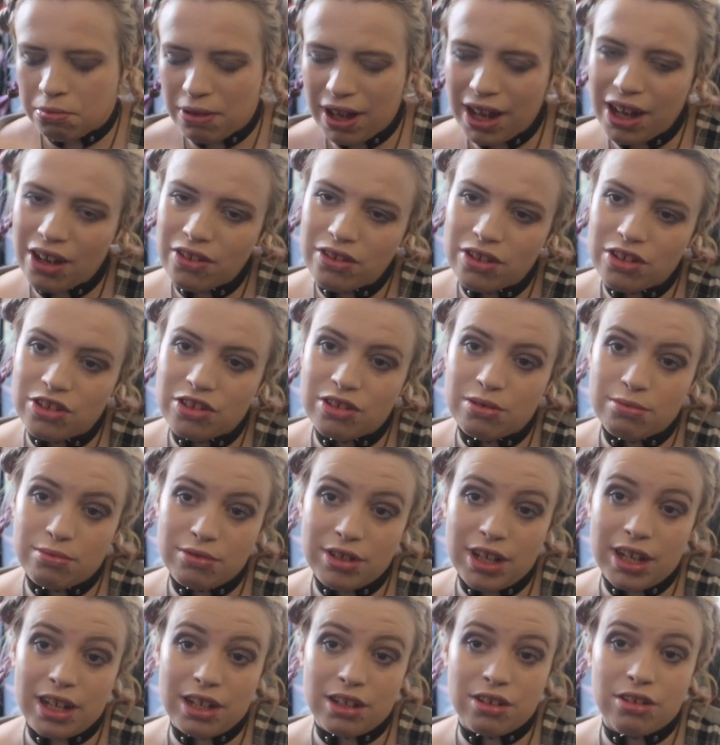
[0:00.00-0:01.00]
Back on the
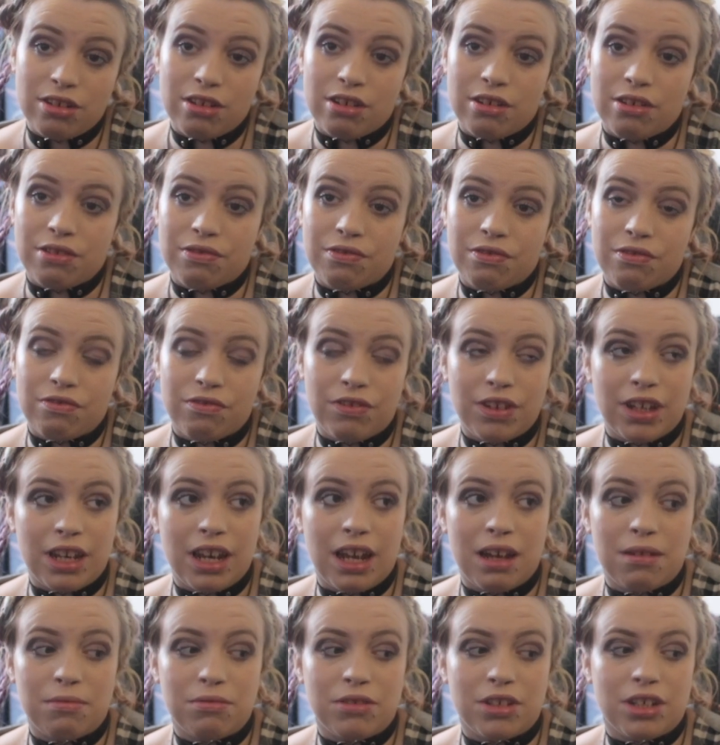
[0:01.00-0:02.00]
subject of
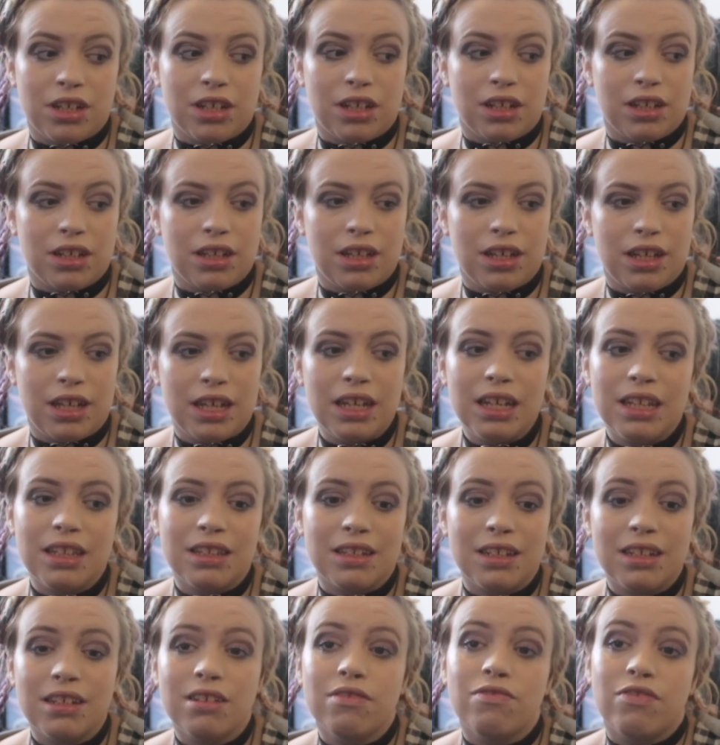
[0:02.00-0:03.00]
relapsing,
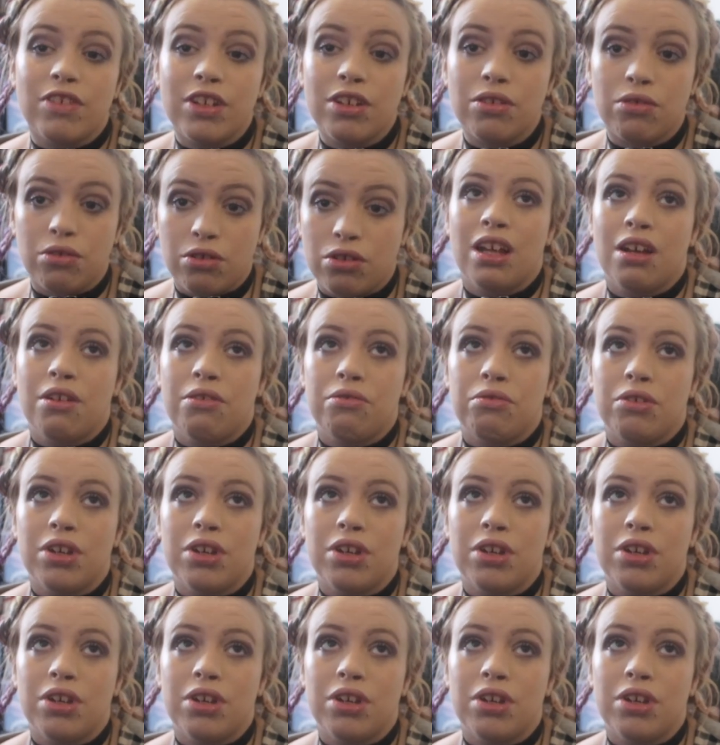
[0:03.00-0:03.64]
it didn't feel good.